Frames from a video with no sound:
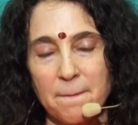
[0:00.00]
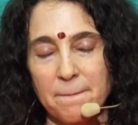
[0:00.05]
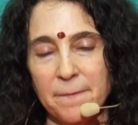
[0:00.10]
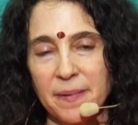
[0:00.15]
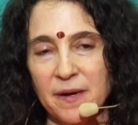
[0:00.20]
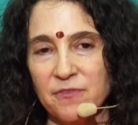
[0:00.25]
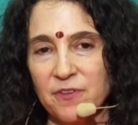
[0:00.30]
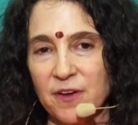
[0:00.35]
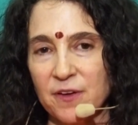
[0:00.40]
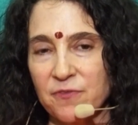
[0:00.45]

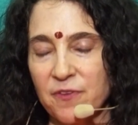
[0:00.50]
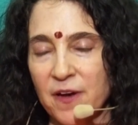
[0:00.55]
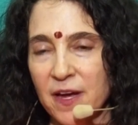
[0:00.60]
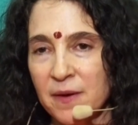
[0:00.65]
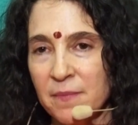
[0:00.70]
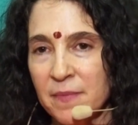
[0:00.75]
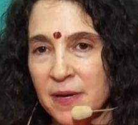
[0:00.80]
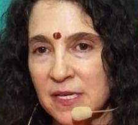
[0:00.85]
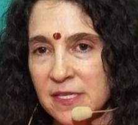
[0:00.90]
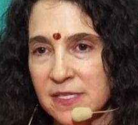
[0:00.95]
But if I find
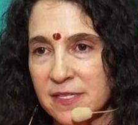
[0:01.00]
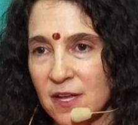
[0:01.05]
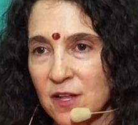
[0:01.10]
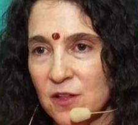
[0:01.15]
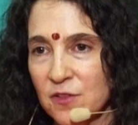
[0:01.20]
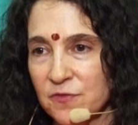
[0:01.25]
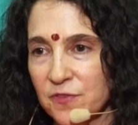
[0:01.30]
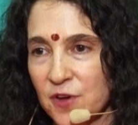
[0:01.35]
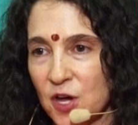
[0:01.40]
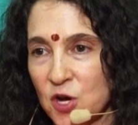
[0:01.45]

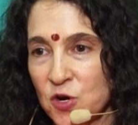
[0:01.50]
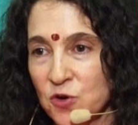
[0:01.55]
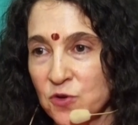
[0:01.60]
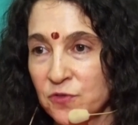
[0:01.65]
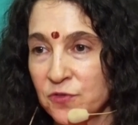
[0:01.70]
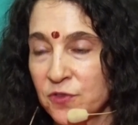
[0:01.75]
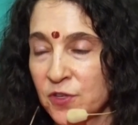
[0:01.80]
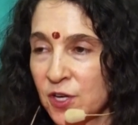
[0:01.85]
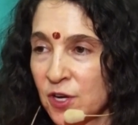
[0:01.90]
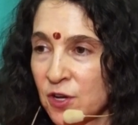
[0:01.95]
myself
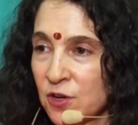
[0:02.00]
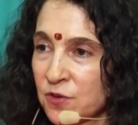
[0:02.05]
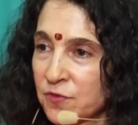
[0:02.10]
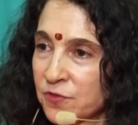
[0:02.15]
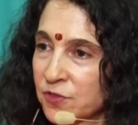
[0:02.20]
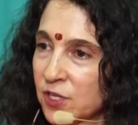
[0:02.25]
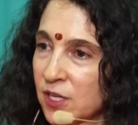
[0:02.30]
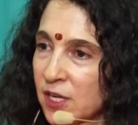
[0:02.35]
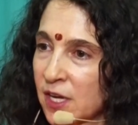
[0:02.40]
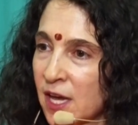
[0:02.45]
over and
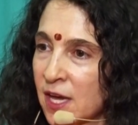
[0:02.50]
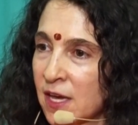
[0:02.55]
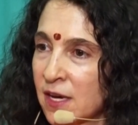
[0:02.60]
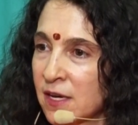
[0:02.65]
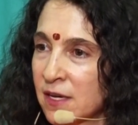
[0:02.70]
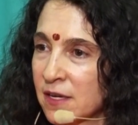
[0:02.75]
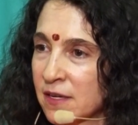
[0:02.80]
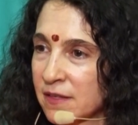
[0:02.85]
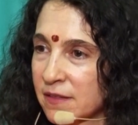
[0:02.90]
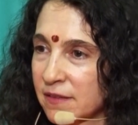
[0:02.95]
over again,
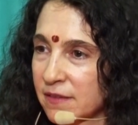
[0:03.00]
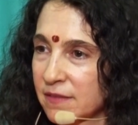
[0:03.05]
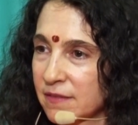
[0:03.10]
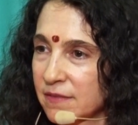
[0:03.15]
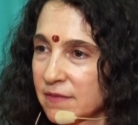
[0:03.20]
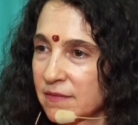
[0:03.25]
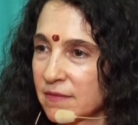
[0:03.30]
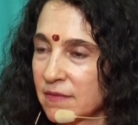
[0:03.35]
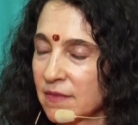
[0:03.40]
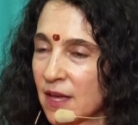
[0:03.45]

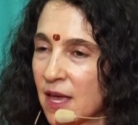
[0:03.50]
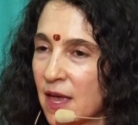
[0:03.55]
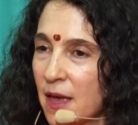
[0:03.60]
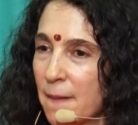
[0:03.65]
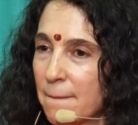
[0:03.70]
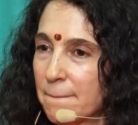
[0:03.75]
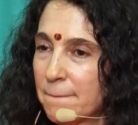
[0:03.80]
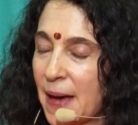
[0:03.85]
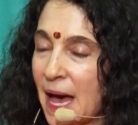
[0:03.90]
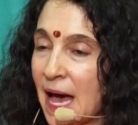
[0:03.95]

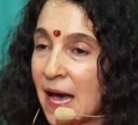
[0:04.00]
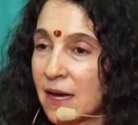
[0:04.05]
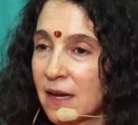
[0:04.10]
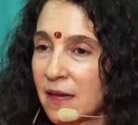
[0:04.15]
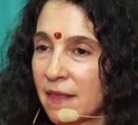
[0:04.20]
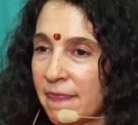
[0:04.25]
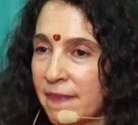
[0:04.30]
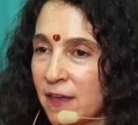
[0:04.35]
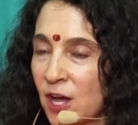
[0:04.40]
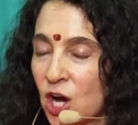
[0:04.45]

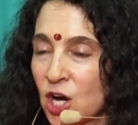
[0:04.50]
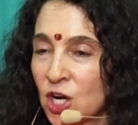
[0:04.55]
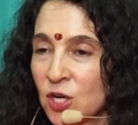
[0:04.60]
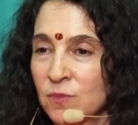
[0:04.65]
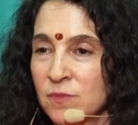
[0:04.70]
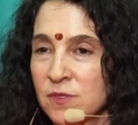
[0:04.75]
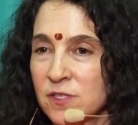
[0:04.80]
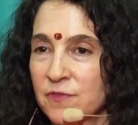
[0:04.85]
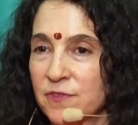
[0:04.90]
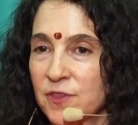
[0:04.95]
back in the
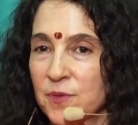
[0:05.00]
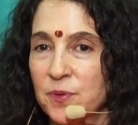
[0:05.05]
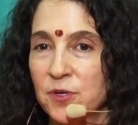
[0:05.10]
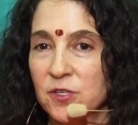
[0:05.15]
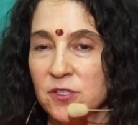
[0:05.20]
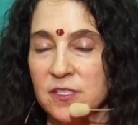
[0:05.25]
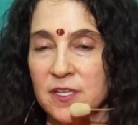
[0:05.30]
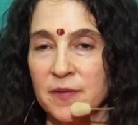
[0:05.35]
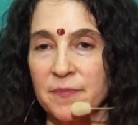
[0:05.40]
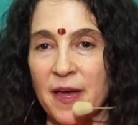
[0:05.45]
arms of the
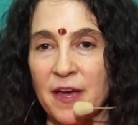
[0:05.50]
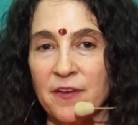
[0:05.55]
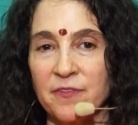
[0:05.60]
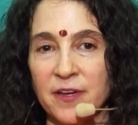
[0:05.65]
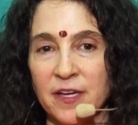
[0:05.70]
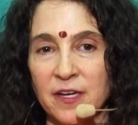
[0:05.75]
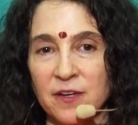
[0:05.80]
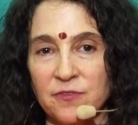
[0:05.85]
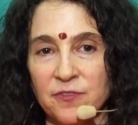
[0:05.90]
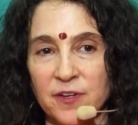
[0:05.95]
person I'm
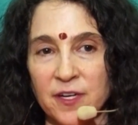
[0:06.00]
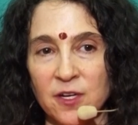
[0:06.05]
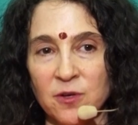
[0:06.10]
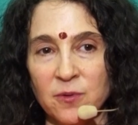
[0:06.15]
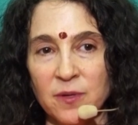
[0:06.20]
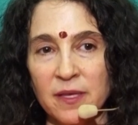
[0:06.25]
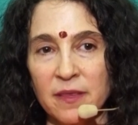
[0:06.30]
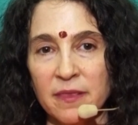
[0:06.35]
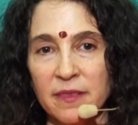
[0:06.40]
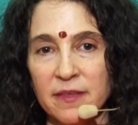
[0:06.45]
having an affair
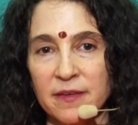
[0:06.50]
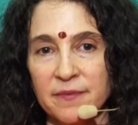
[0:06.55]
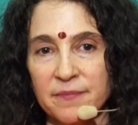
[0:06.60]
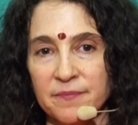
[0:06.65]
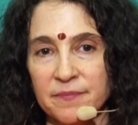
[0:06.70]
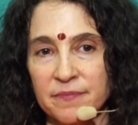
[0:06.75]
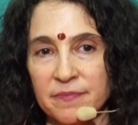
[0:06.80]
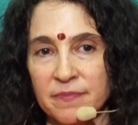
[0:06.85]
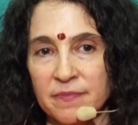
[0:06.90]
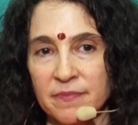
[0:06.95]
with,
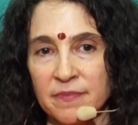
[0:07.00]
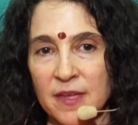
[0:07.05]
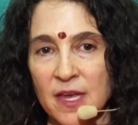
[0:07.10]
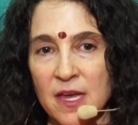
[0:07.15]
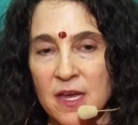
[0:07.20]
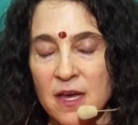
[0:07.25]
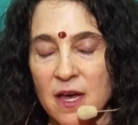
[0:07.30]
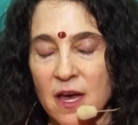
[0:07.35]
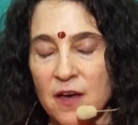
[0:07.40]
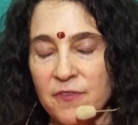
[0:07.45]

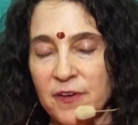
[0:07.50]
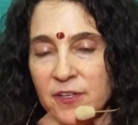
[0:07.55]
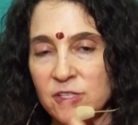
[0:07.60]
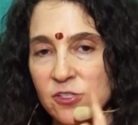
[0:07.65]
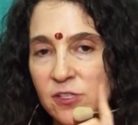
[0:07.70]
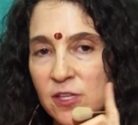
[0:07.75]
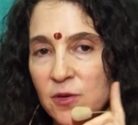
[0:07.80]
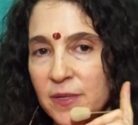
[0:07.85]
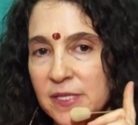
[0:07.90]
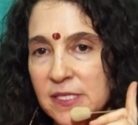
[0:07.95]

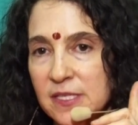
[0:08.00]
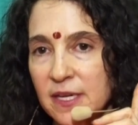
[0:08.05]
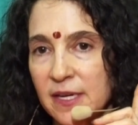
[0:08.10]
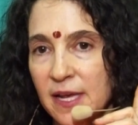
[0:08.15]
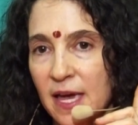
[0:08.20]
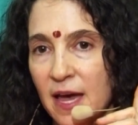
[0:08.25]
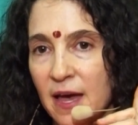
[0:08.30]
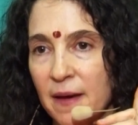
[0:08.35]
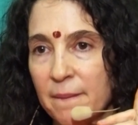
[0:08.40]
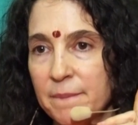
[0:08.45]
eventually what's
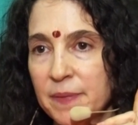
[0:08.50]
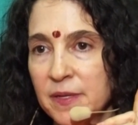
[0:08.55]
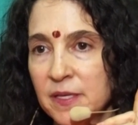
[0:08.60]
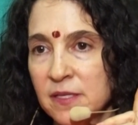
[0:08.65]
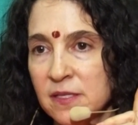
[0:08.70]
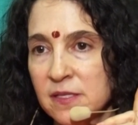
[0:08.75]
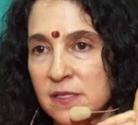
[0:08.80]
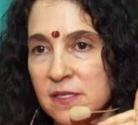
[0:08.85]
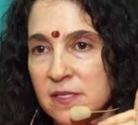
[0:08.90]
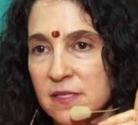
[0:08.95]
going to happen
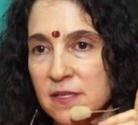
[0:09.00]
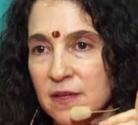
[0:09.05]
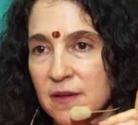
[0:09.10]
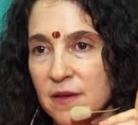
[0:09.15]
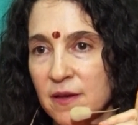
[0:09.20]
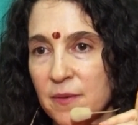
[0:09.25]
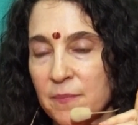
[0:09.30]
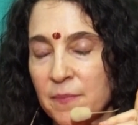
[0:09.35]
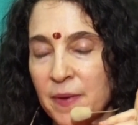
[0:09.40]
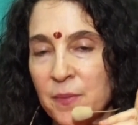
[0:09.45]
is
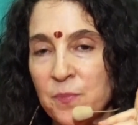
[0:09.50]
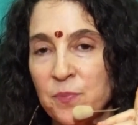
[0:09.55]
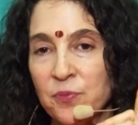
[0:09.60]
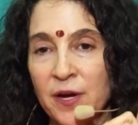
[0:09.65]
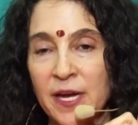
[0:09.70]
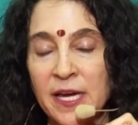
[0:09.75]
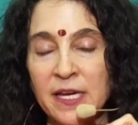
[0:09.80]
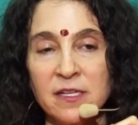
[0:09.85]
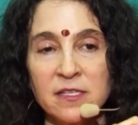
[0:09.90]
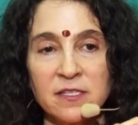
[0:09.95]
my
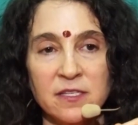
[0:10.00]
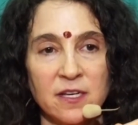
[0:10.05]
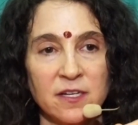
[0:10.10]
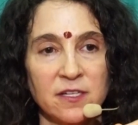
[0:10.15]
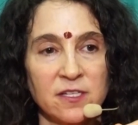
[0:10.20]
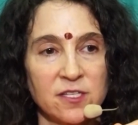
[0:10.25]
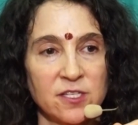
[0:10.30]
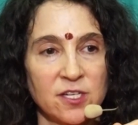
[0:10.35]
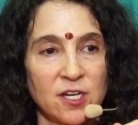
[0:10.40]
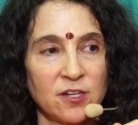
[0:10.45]
brain is
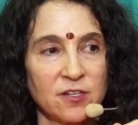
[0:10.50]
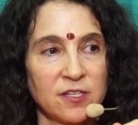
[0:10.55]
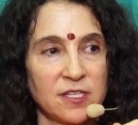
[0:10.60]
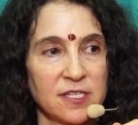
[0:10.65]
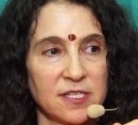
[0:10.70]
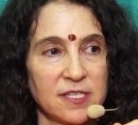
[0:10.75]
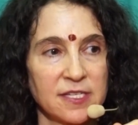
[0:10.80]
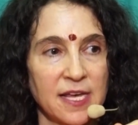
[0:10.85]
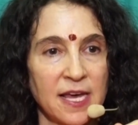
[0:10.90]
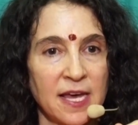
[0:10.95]
going to start
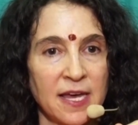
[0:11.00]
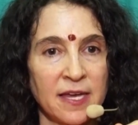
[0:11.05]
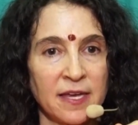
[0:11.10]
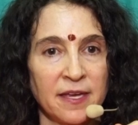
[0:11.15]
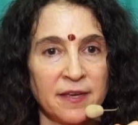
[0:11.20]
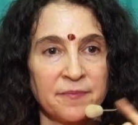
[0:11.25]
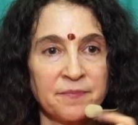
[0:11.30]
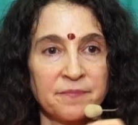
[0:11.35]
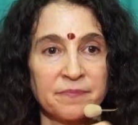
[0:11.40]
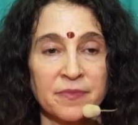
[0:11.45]
to
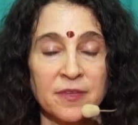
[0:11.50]
say,